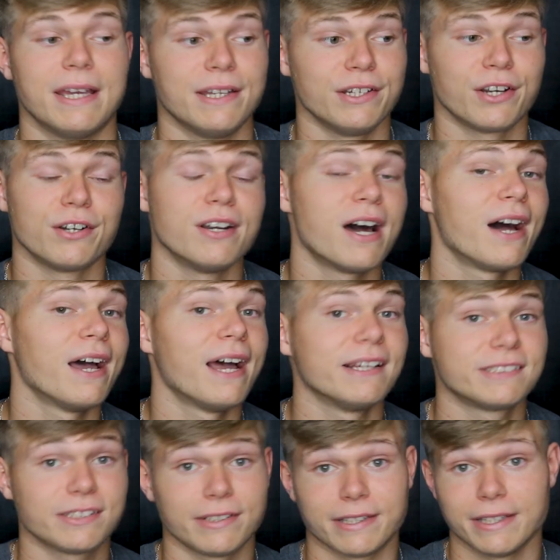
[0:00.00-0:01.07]
and you're not
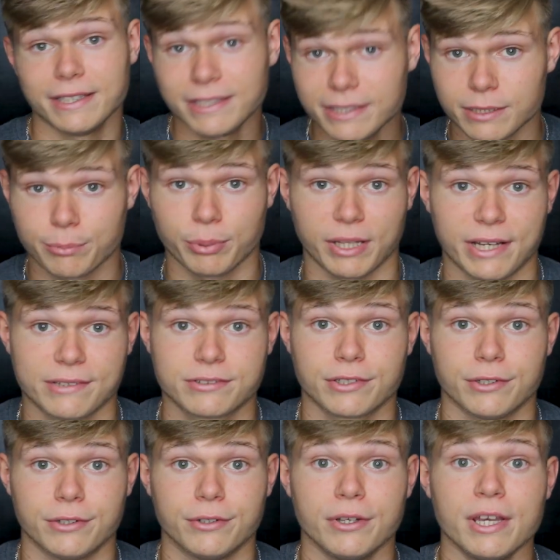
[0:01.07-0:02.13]
actually in a
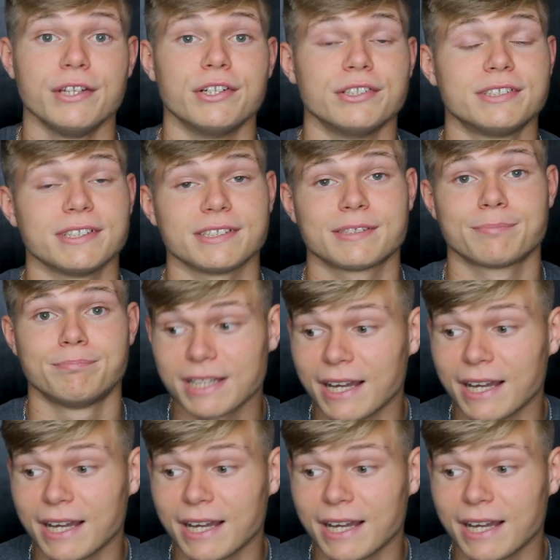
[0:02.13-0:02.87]
plateau, you're just